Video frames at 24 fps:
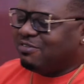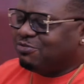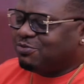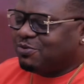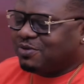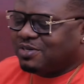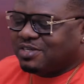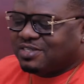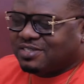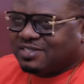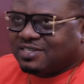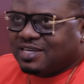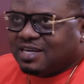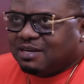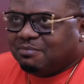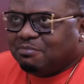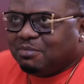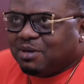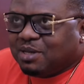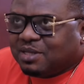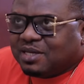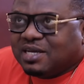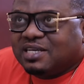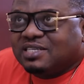have to understand,
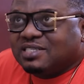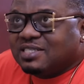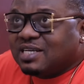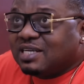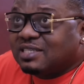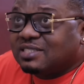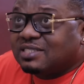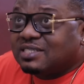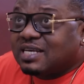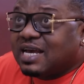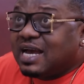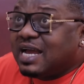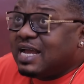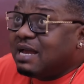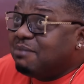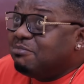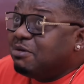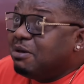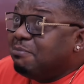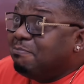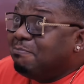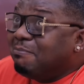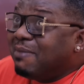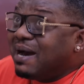Mother, is that I am
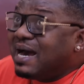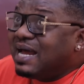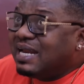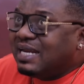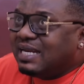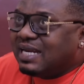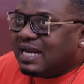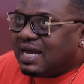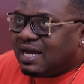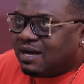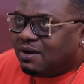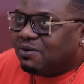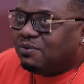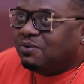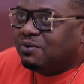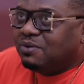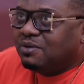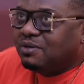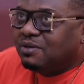a man now.